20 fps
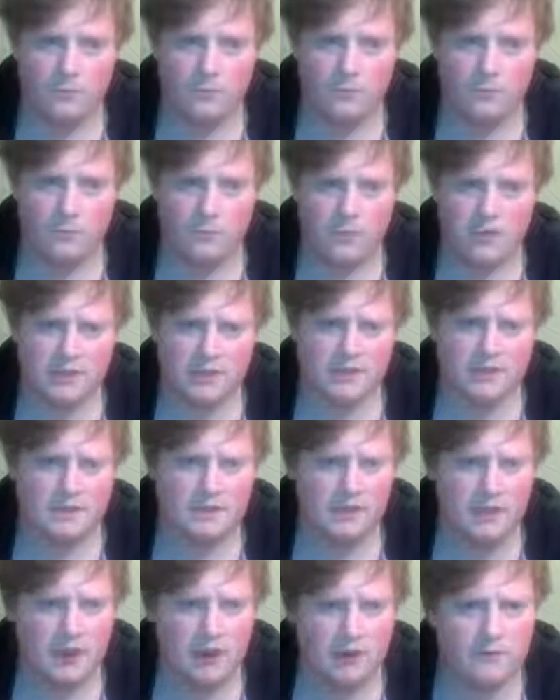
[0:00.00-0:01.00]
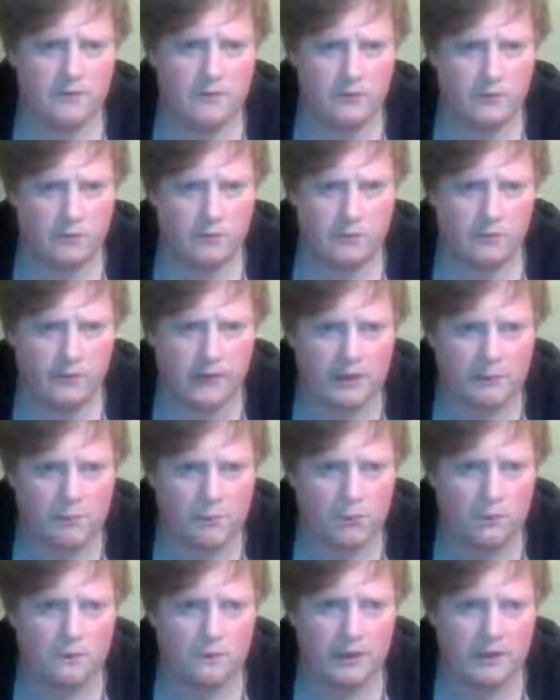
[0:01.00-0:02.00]
which is kind of an odd looking
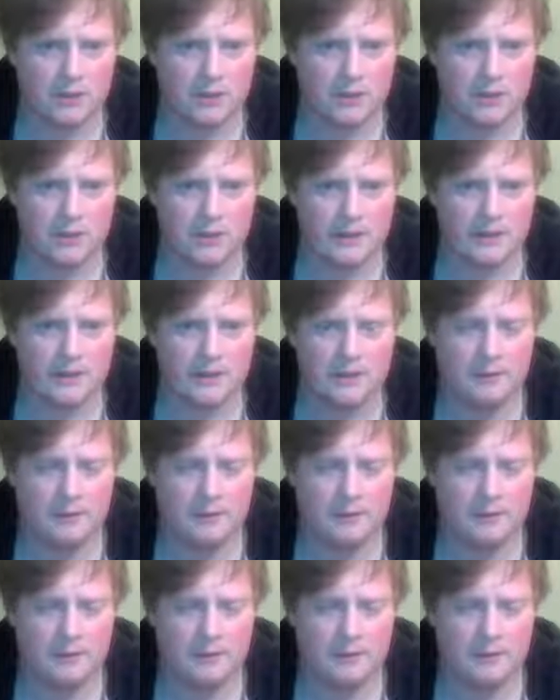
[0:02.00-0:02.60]
move actually.